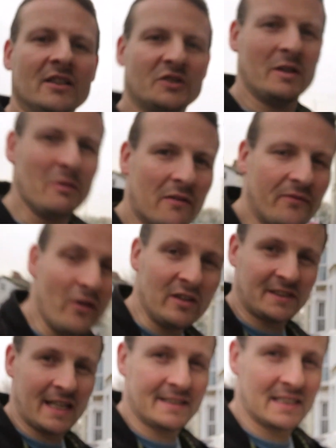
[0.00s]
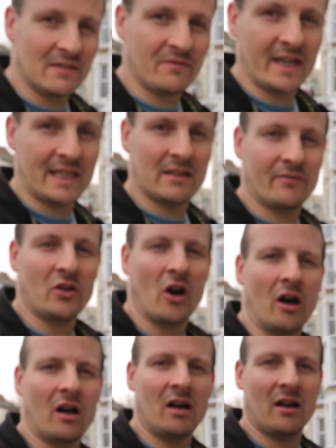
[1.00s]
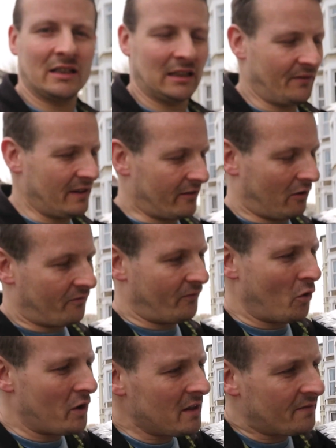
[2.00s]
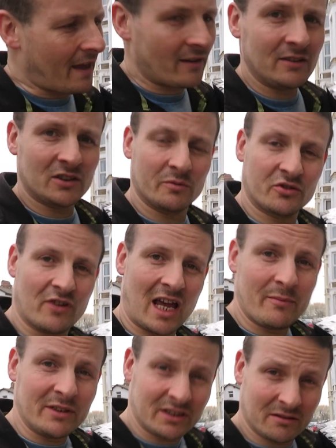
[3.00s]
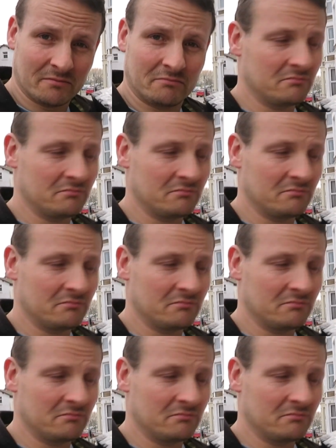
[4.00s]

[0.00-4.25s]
So anyway, First Day TV, they've got, I think they've got 14,000 subscribers.